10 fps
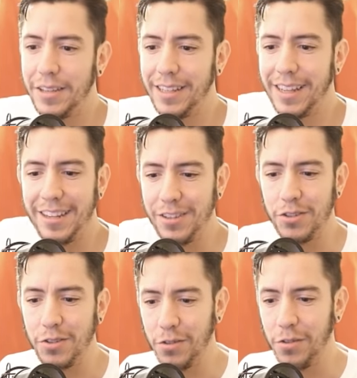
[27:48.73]
It didn't
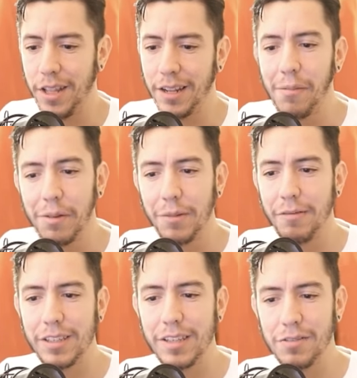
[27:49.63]
used to do that. I mean,
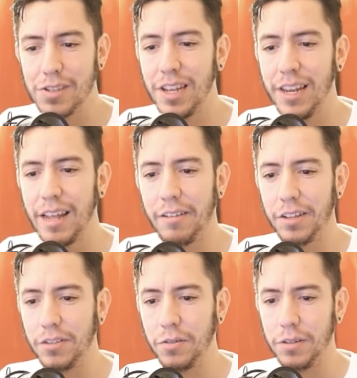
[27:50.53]
maybe it sounds silly. Now that
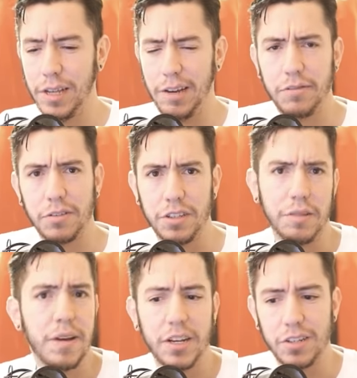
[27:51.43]
you do it, yeah, of course it
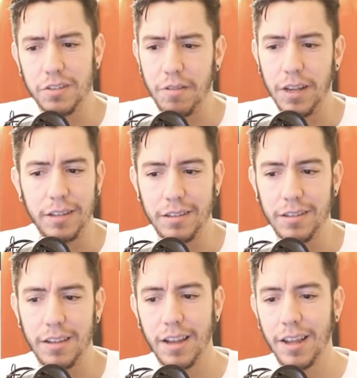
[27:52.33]
matches, right?
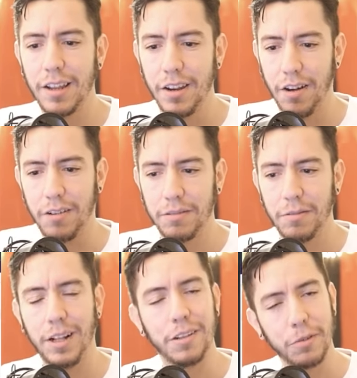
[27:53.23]
No,
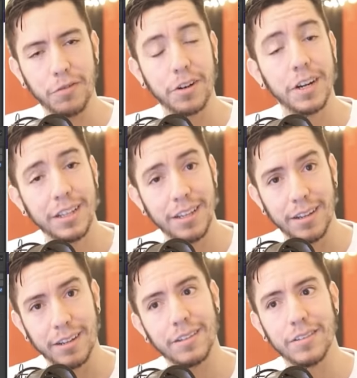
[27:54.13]
well, before it
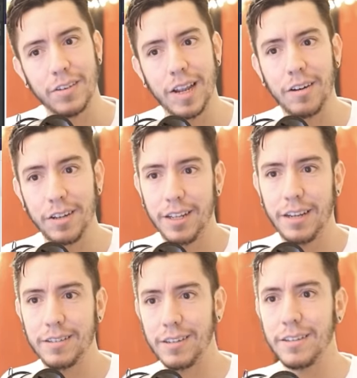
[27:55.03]
didn't, so now it
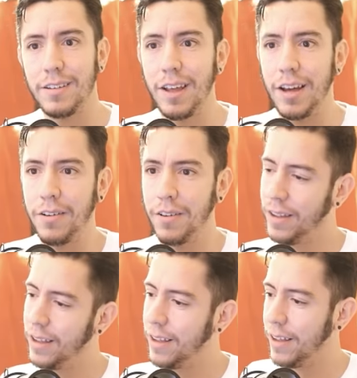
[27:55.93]
does. So now
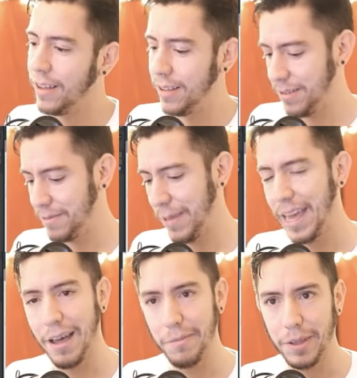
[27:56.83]
be
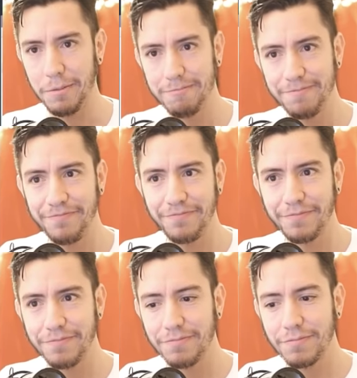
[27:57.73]
happy
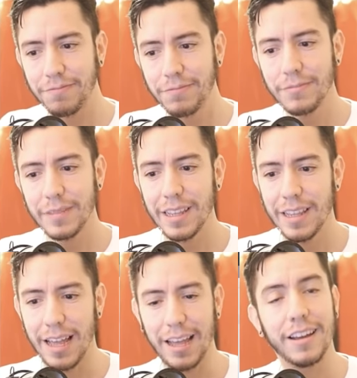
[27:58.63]

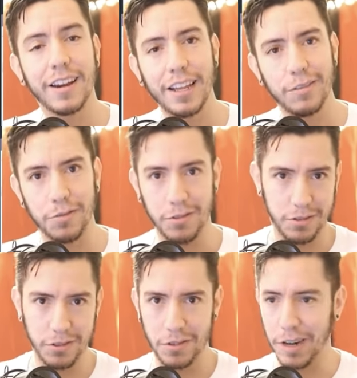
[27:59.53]
and grateful
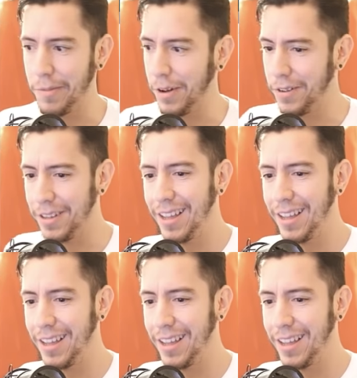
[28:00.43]
to Clément.